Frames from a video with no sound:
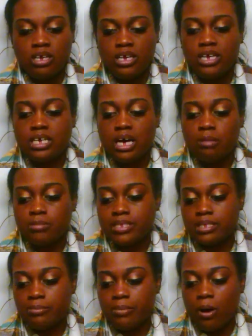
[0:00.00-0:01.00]
He
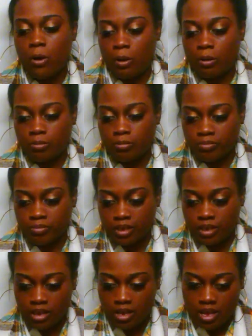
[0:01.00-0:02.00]
comes to my home,
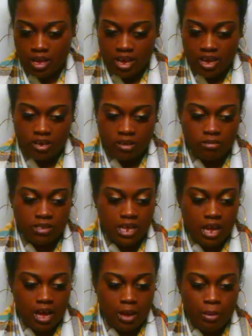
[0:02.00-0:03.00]
and over
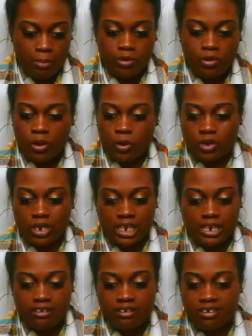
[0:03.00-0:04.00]
time, I'm,
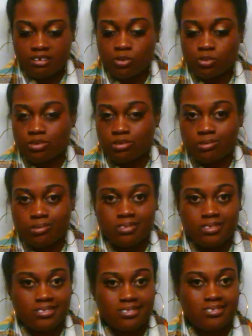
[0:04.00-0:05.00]
cleaning his
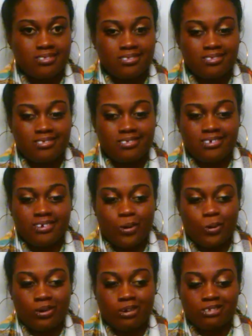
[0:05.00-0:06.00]
wounds,
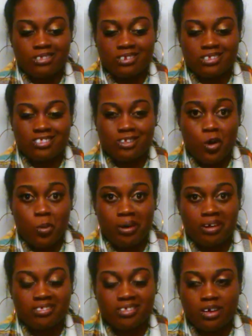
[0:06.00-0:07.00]
nursing his arm
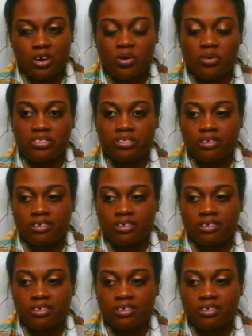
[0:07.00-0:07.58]
back to health.